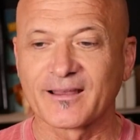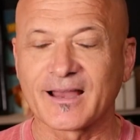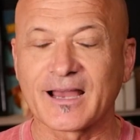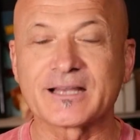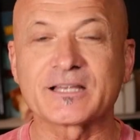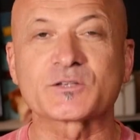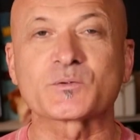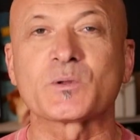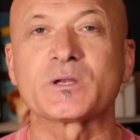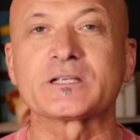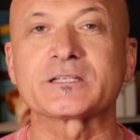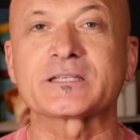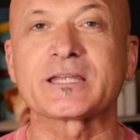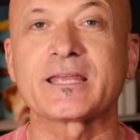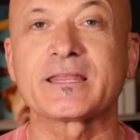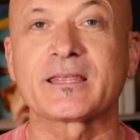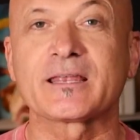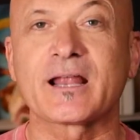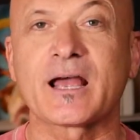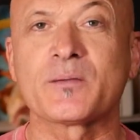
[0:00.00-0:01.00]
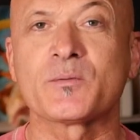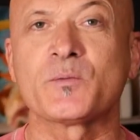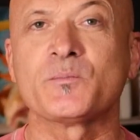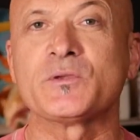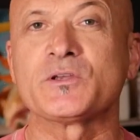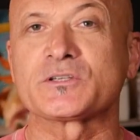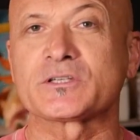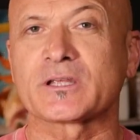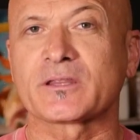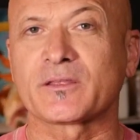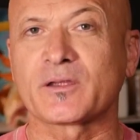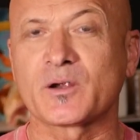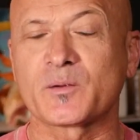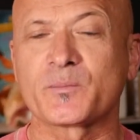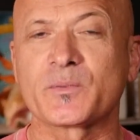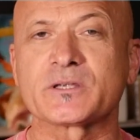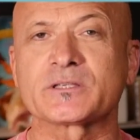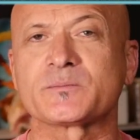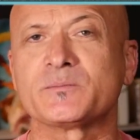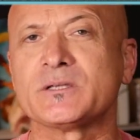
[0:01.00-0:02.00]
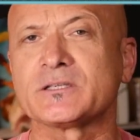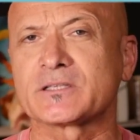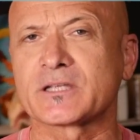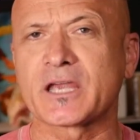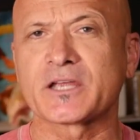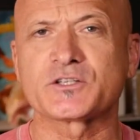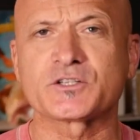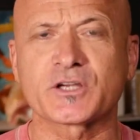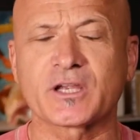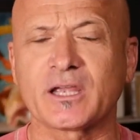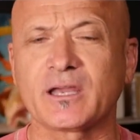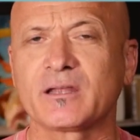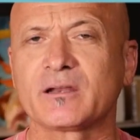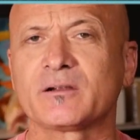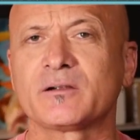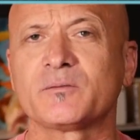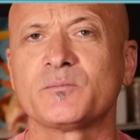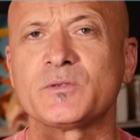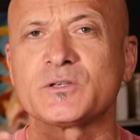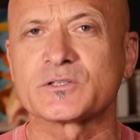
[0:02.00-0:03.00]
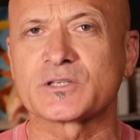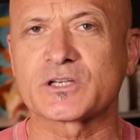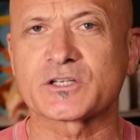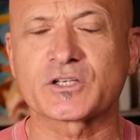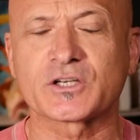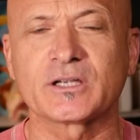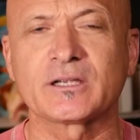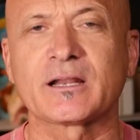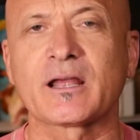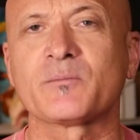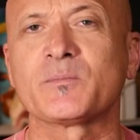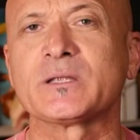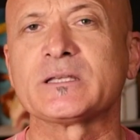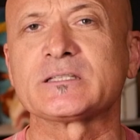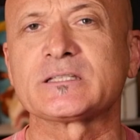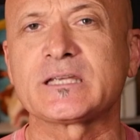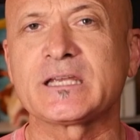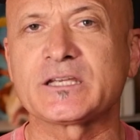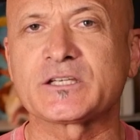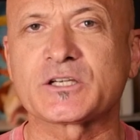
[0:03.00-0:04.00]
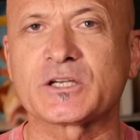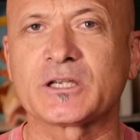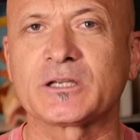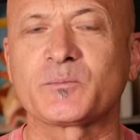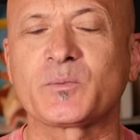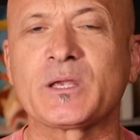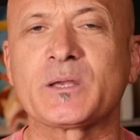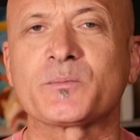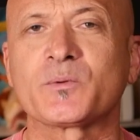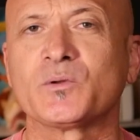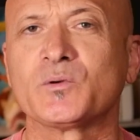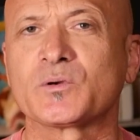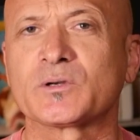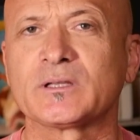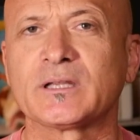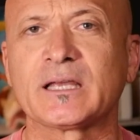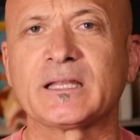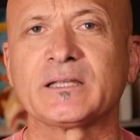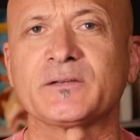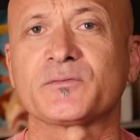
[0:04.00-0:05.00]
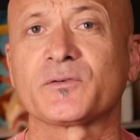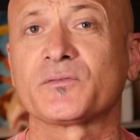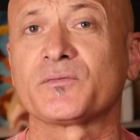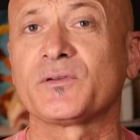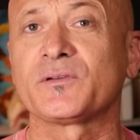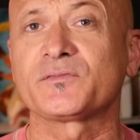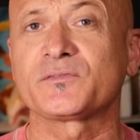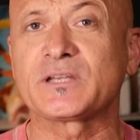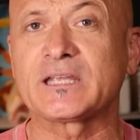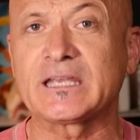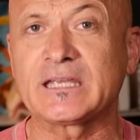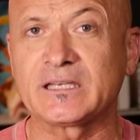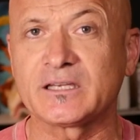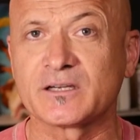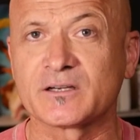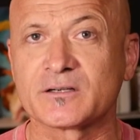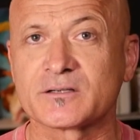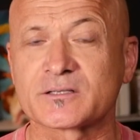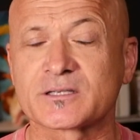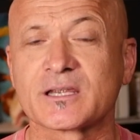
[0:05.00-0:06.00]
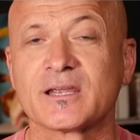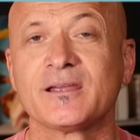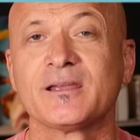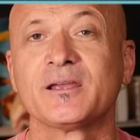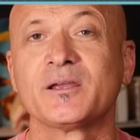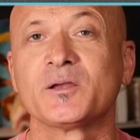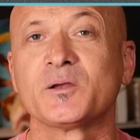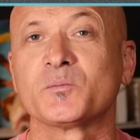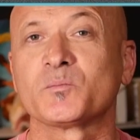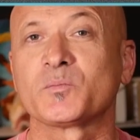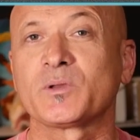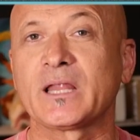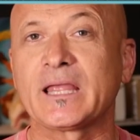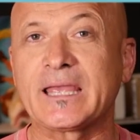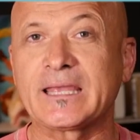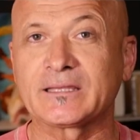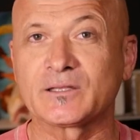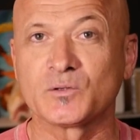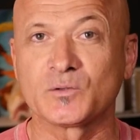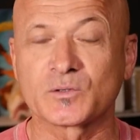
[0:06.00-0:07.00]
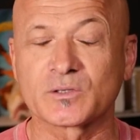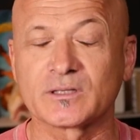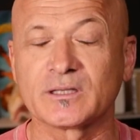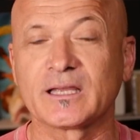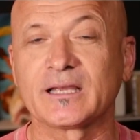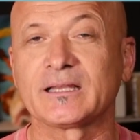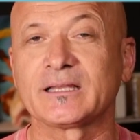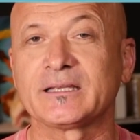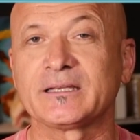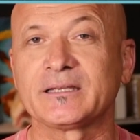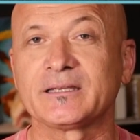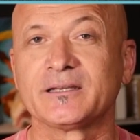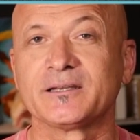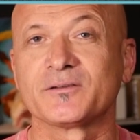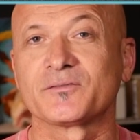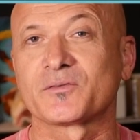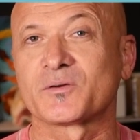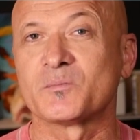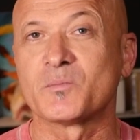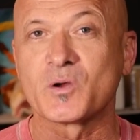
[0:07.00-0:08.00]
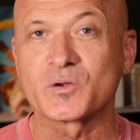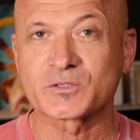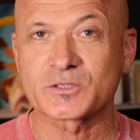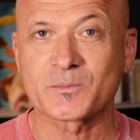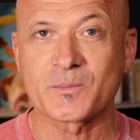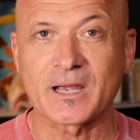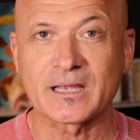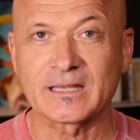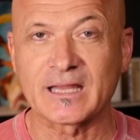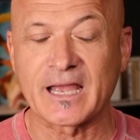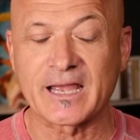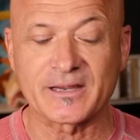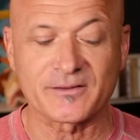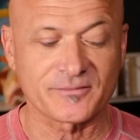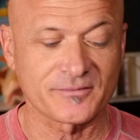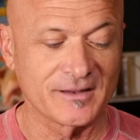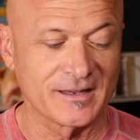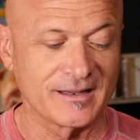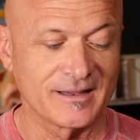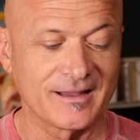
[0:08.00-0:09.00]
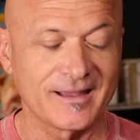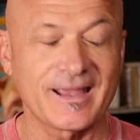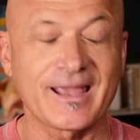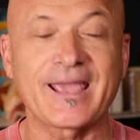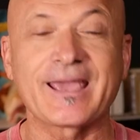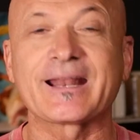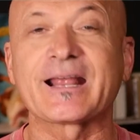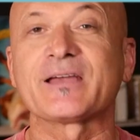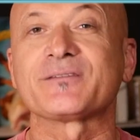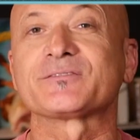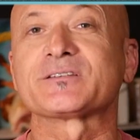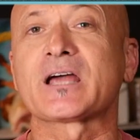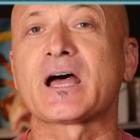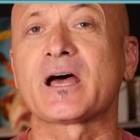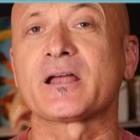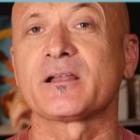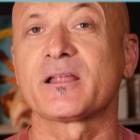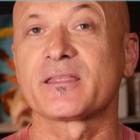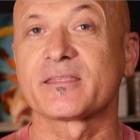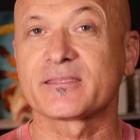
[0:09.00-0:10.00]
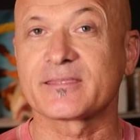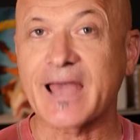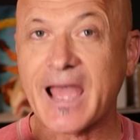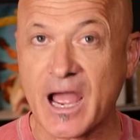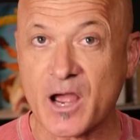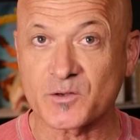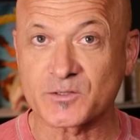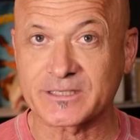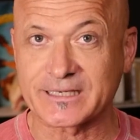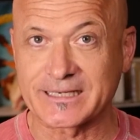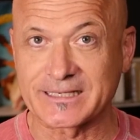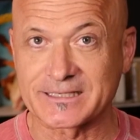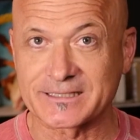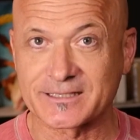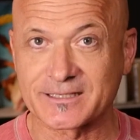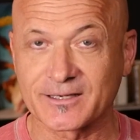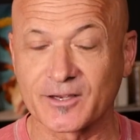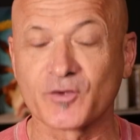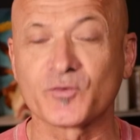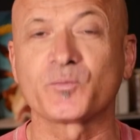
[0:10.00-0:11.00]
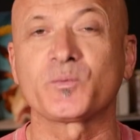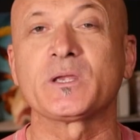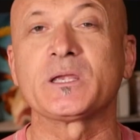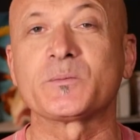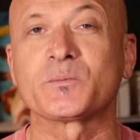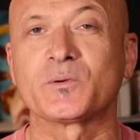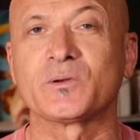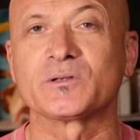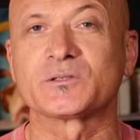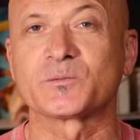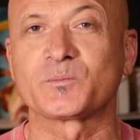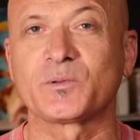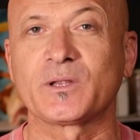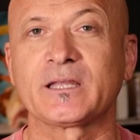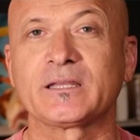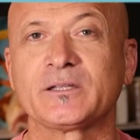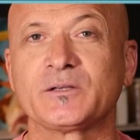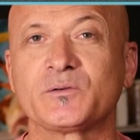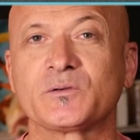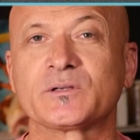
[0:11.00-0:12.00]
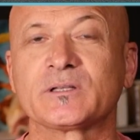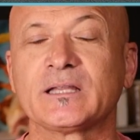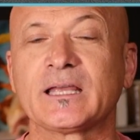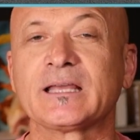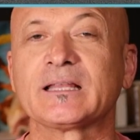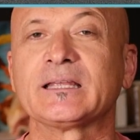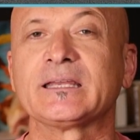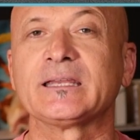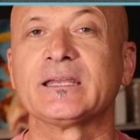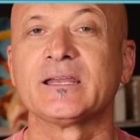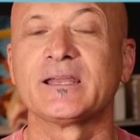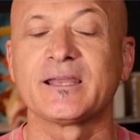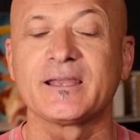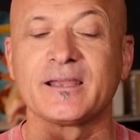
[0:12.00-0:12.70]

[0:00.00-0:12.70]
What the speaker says: I just want to say that I'm a music therapist, music educator, musician. I've been teaching people ukulele for 15 years, playing the ukulele for most of my life, and I've taught thousands of people to play the ukulele,